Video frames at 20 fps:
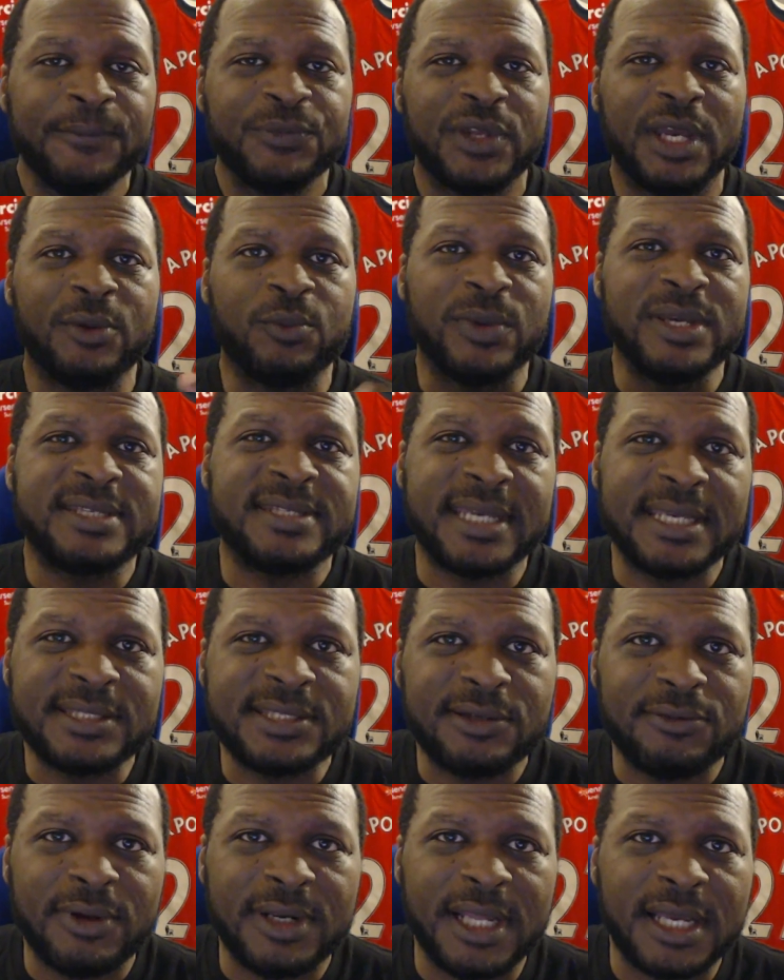And we
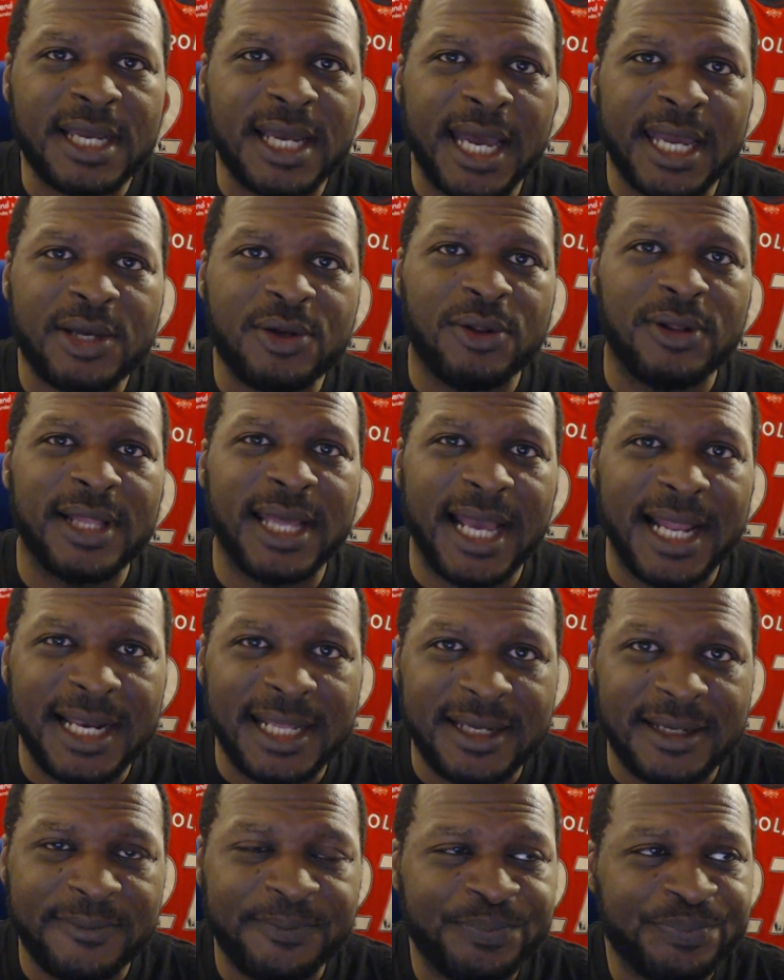center on a guy called
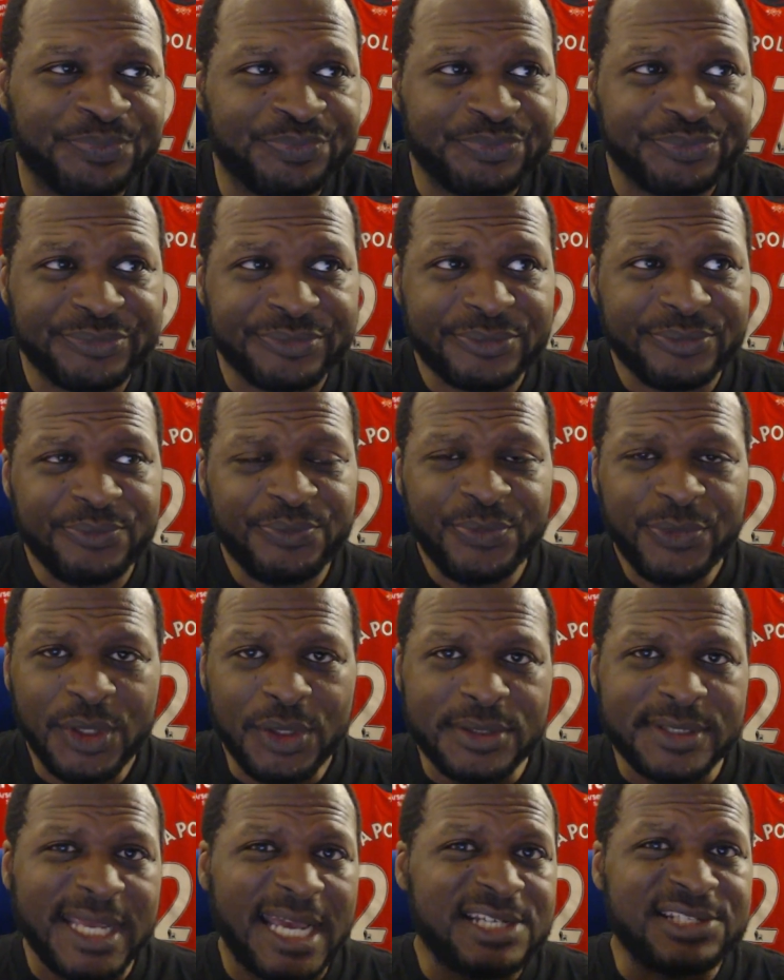Elliot,
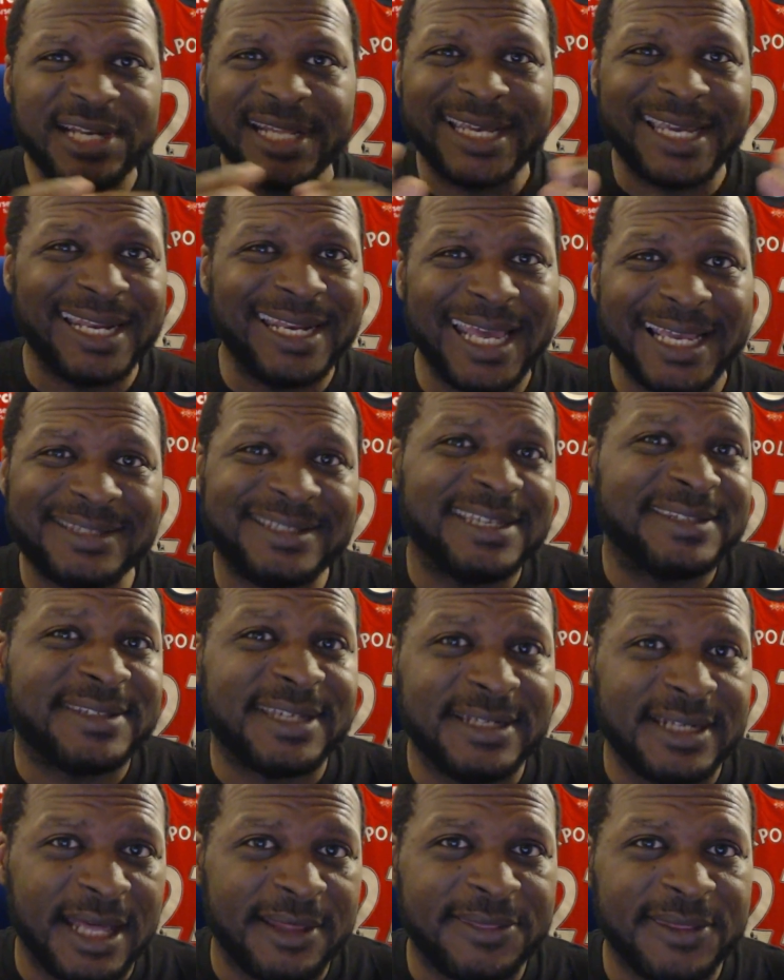who's actually connected to
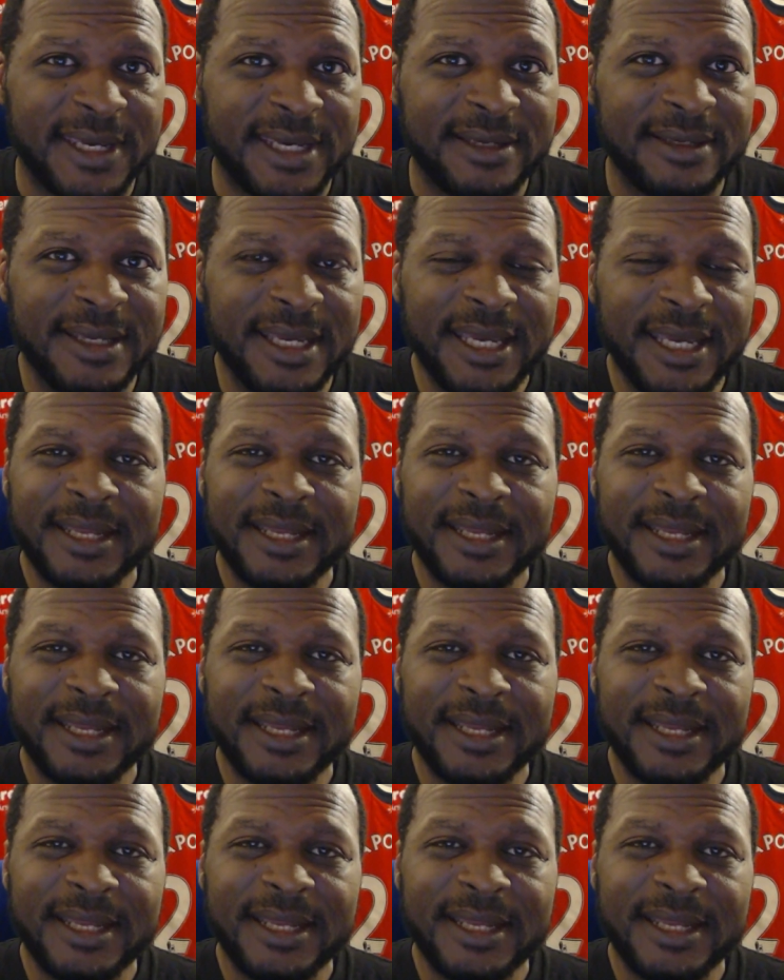nothing.